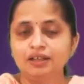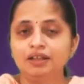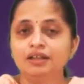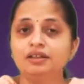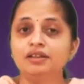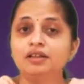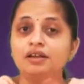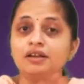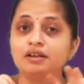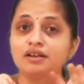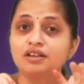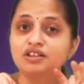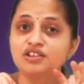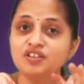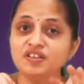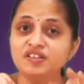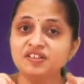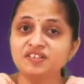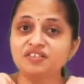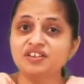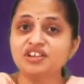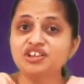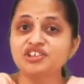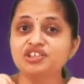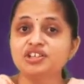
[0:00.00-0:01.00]
the
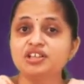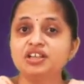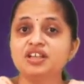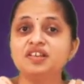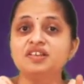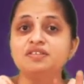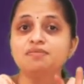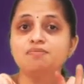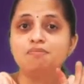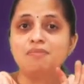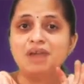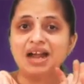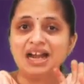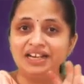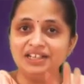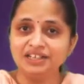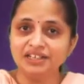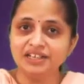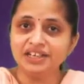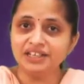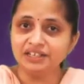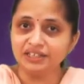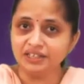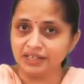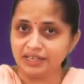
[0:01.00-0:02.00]
registration is
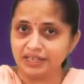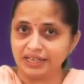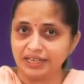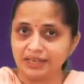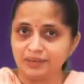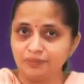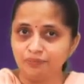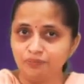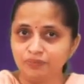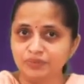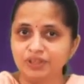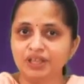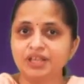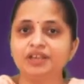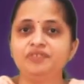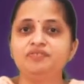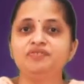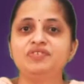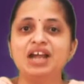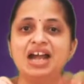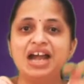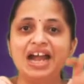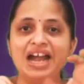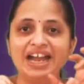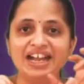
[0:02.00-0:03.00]
mandatory if
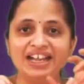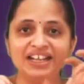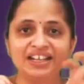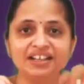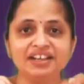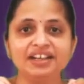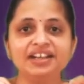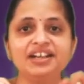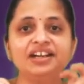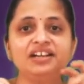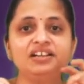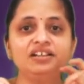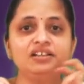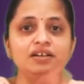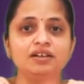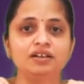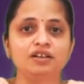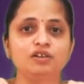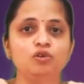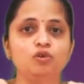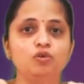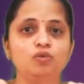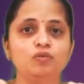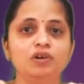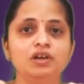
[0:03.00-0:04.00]
the aggregate
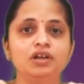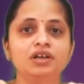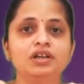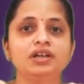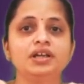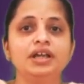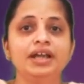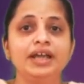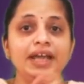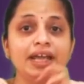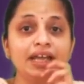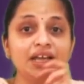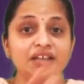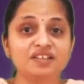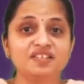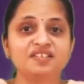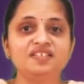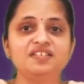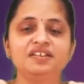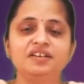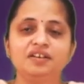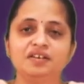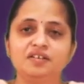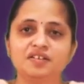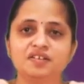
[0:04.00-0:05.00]
turnover
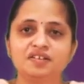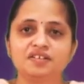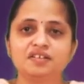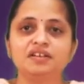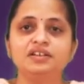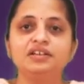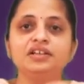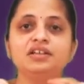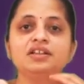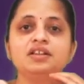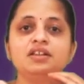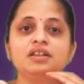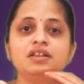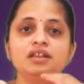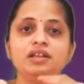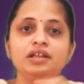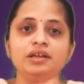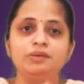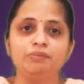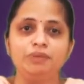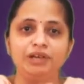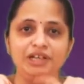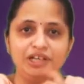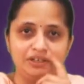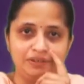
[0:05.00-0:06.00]
exceeds certain
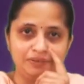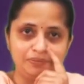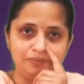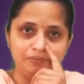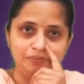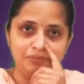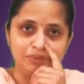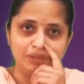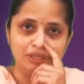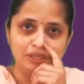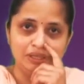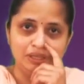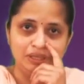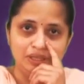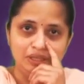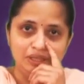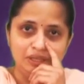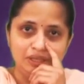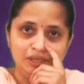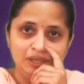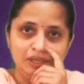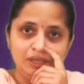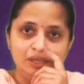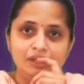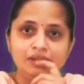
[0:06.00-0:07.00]
limit.
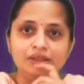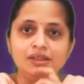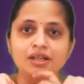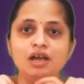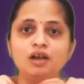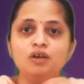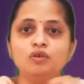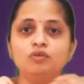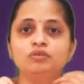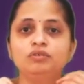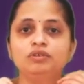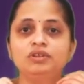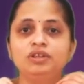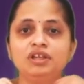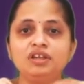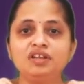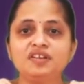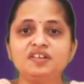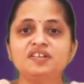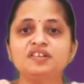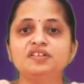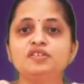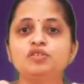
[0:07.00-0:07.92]
Now this